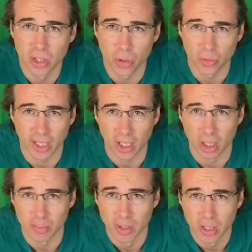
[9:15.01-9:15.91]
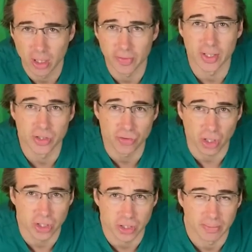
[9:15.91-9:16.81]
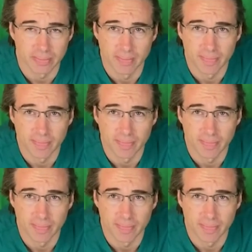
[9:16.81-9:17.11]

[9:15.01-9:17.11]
curriculum of instruction.